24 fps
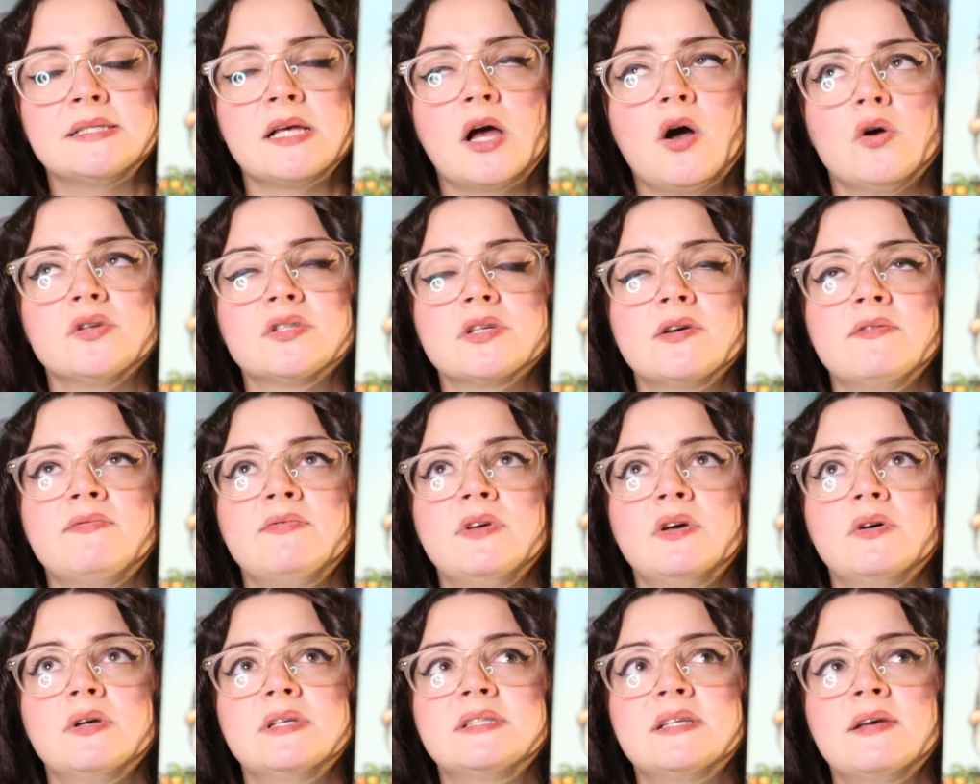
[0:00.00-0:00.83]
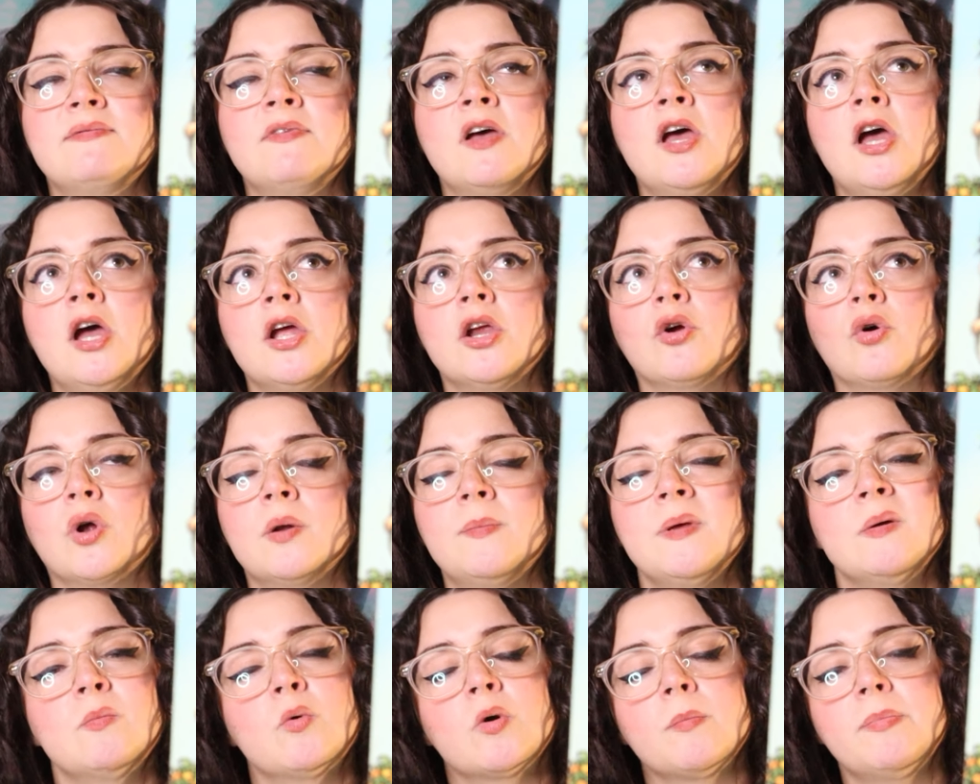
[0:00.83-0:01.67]
I also feel as if you're going
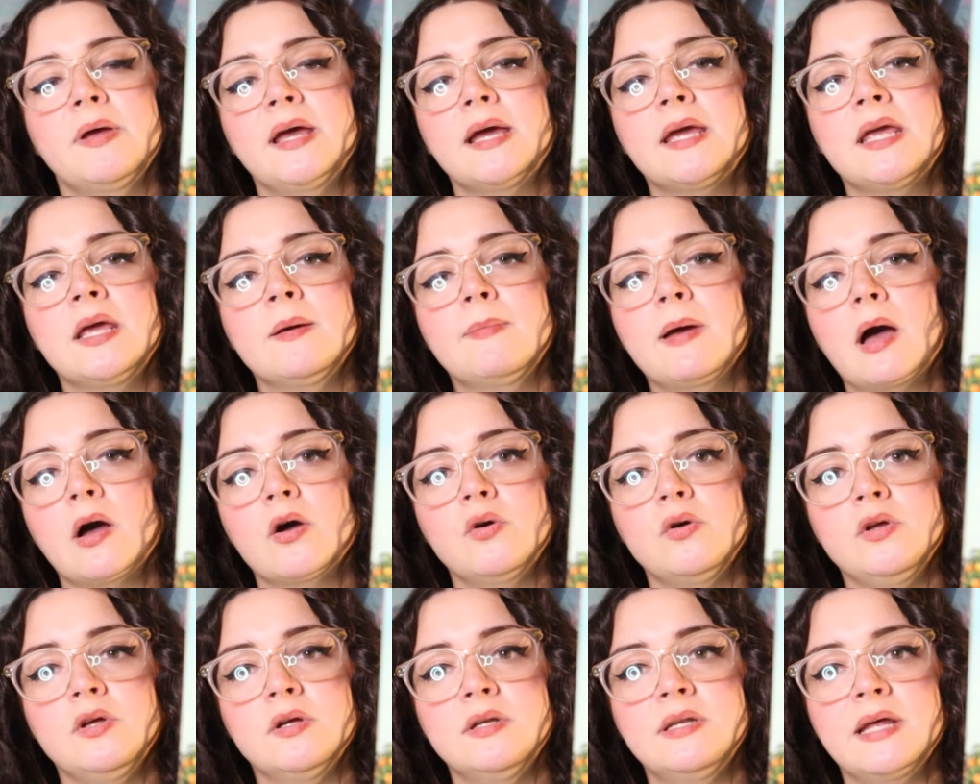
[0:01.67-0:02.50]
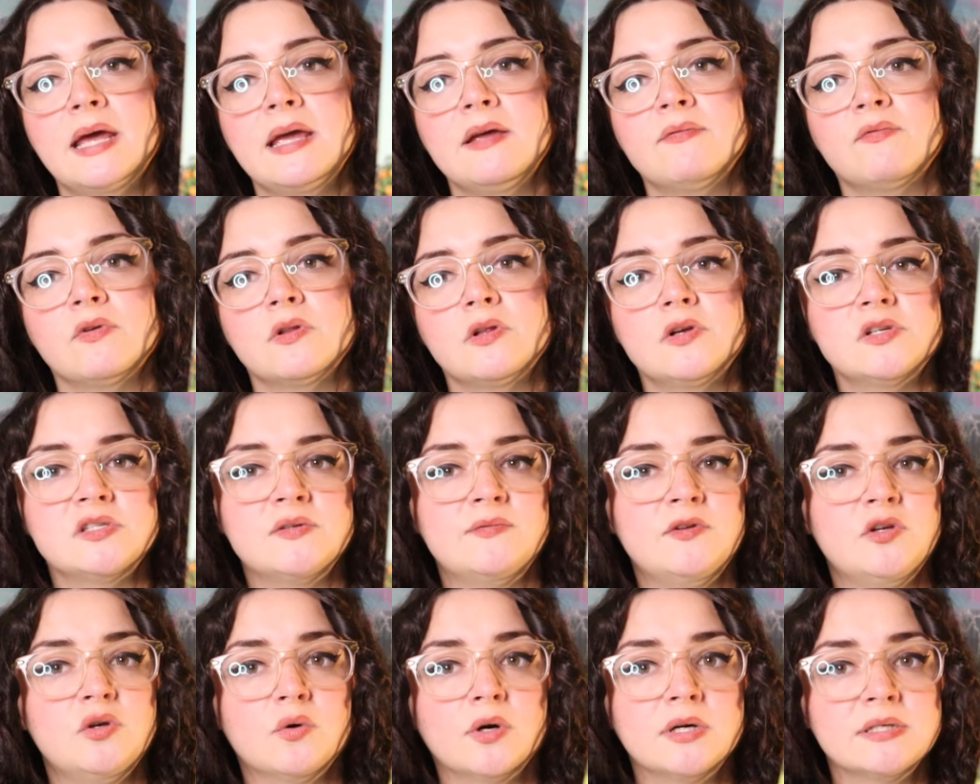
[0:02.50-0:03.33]
to be more picky about who you date. For those
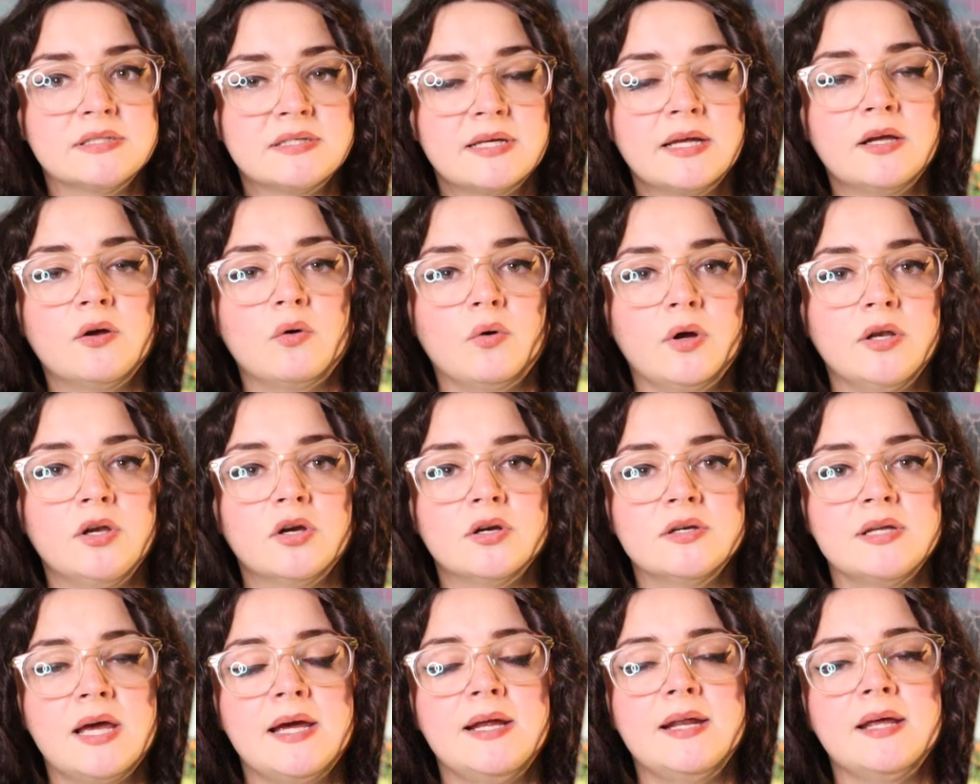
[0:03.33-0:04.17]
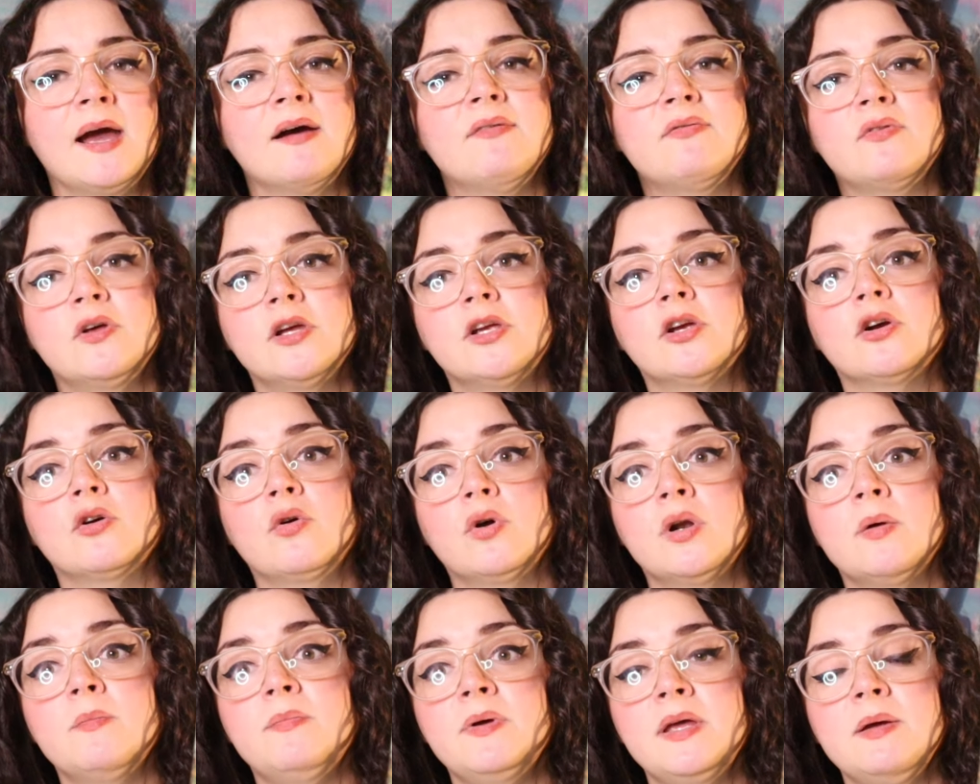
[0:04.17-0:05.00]
of you who are single and you're dating, I feel like you're
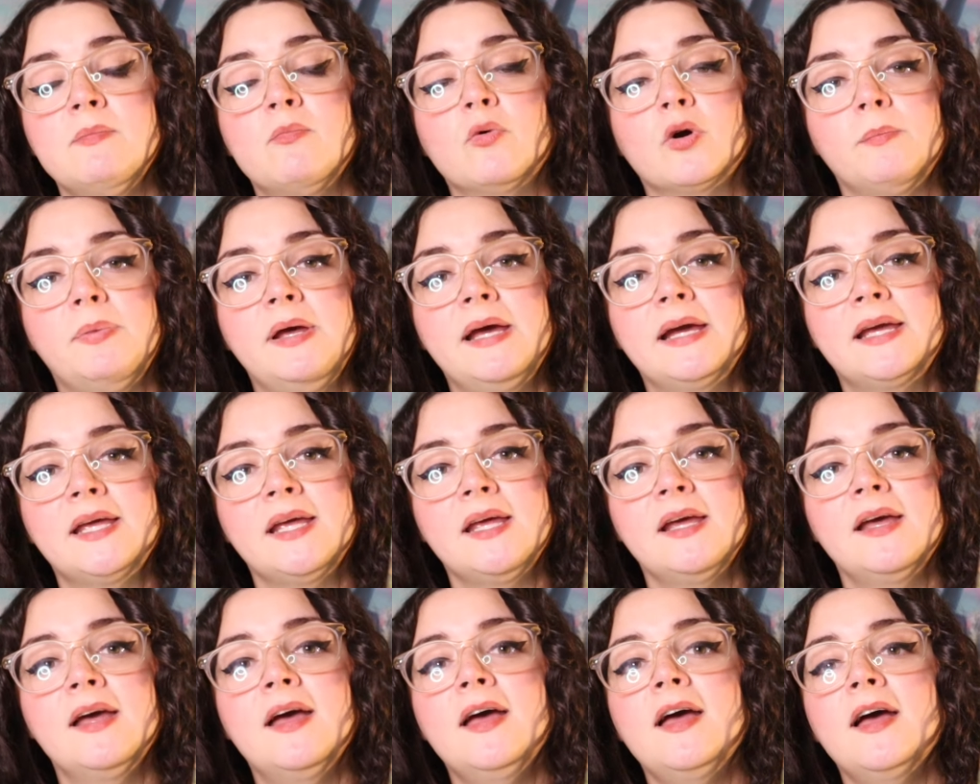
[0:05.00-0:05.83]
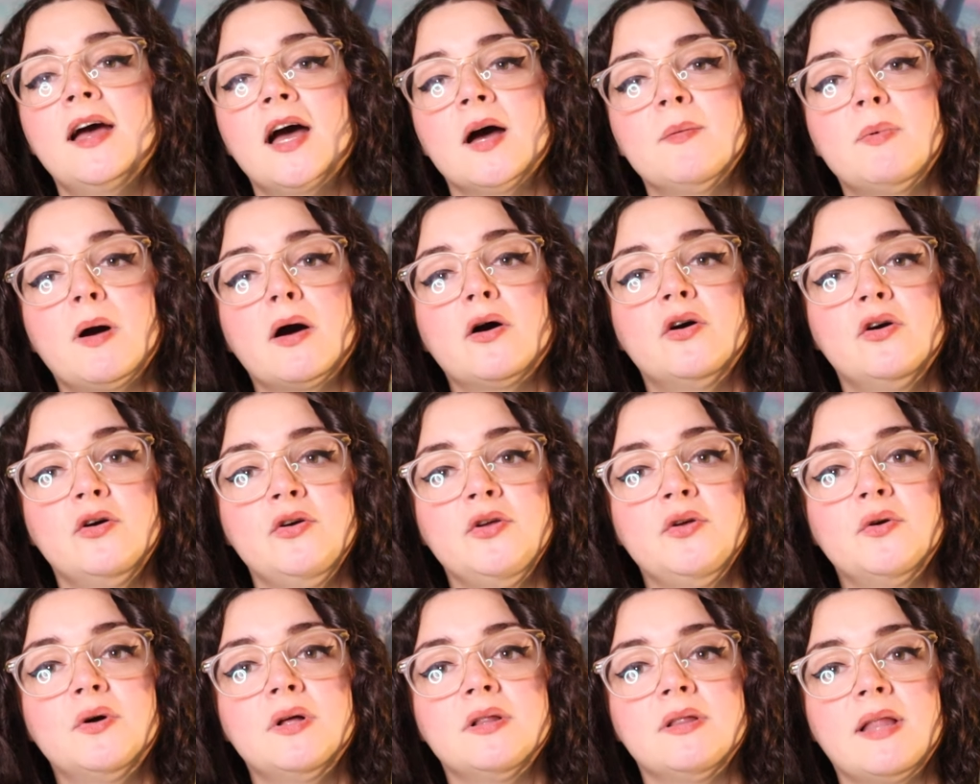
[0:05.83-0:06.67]
going to be more picky about who
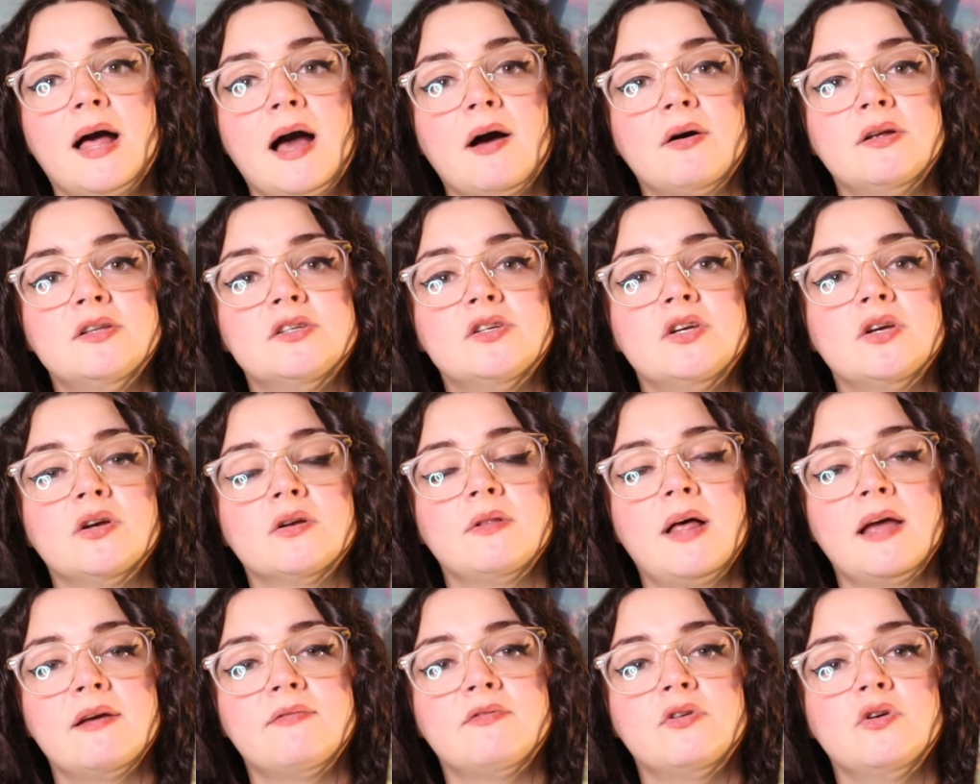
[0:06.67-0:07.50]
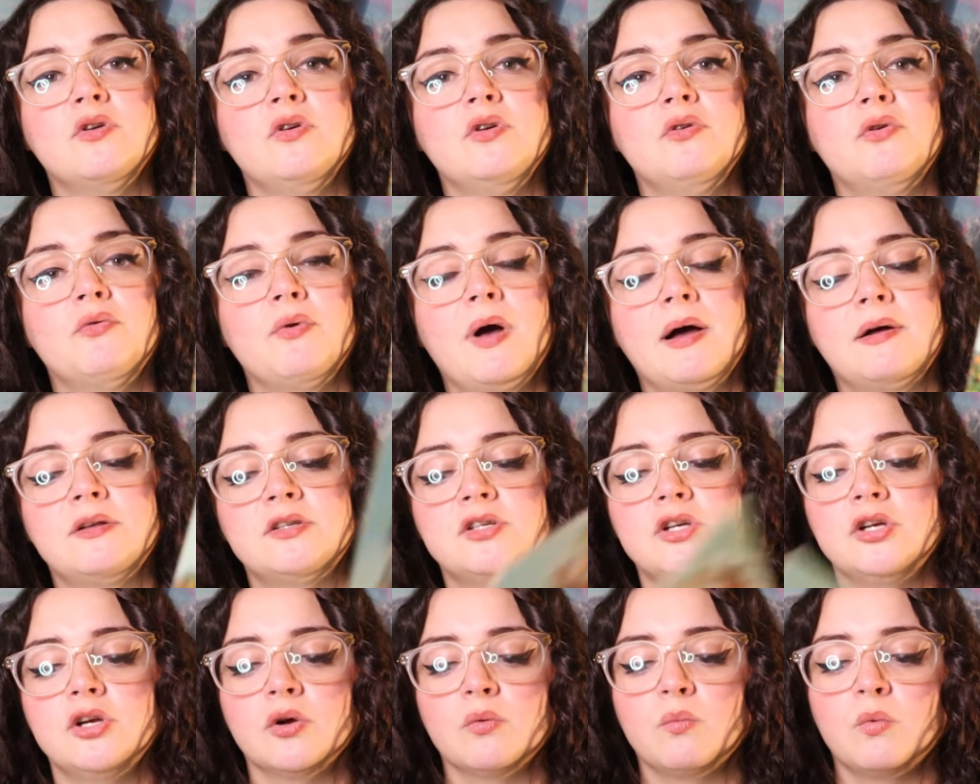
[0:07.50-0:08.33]
you allow into your life, who you allow
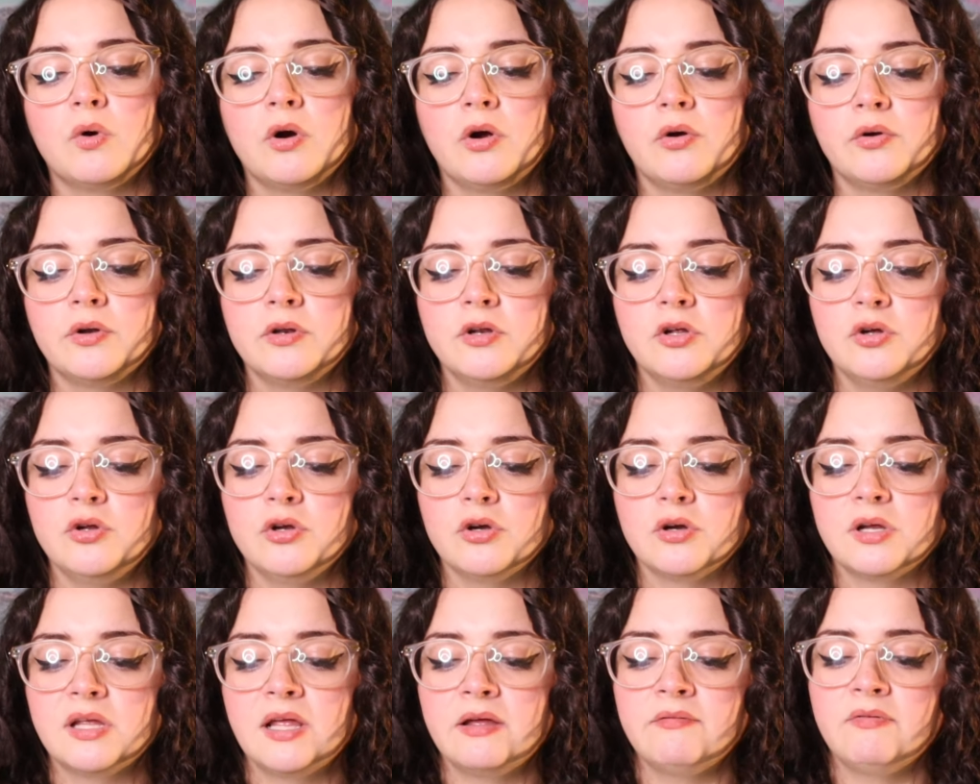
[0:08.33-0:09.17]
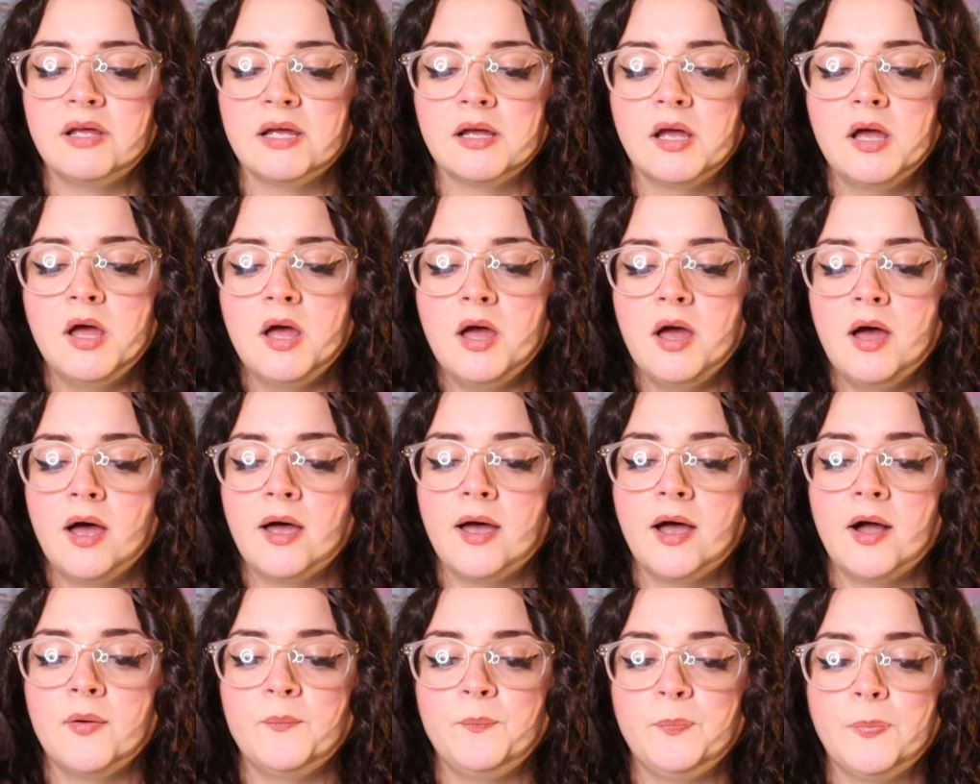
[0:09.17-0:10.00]
into your world, and who you're giving
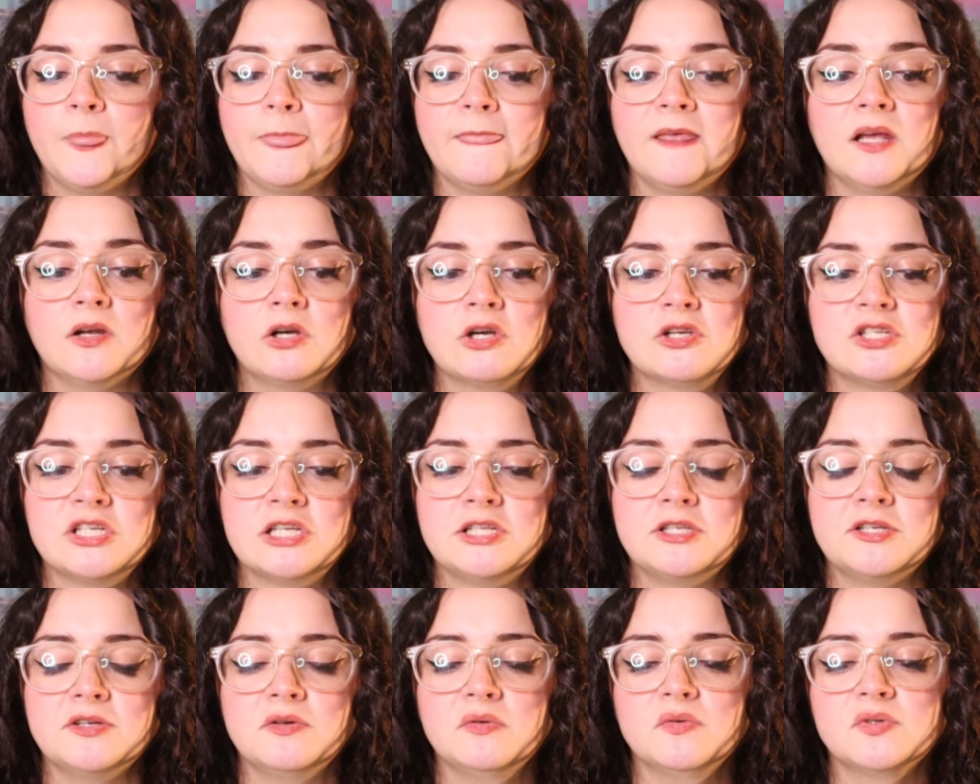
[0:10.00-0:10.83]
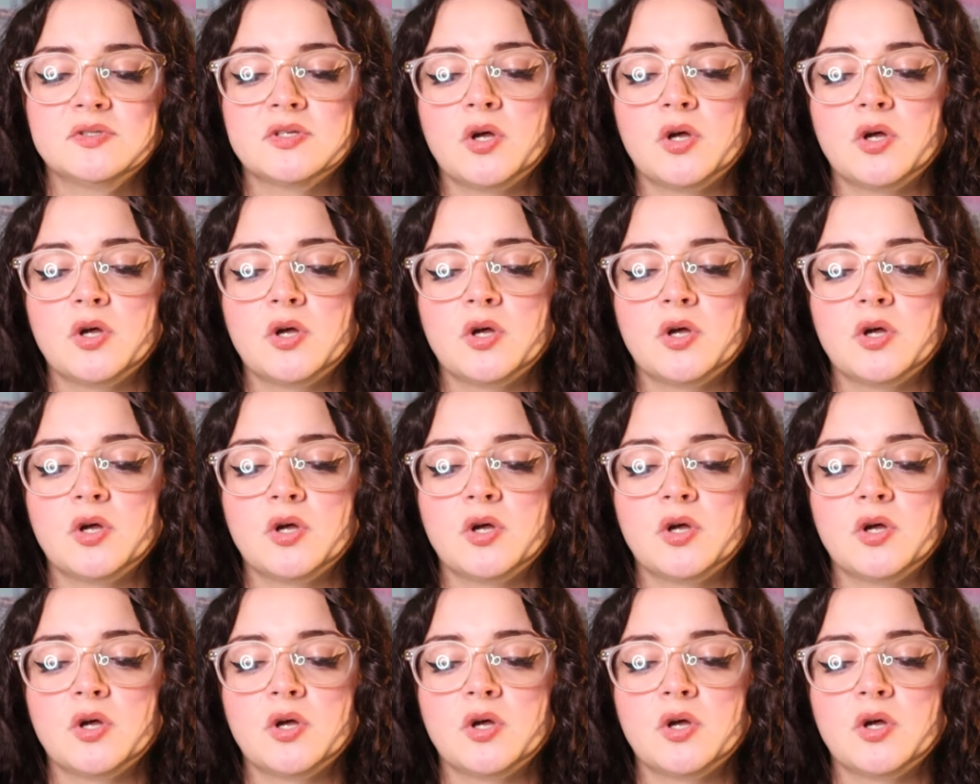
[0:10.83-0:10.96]
um, energy to.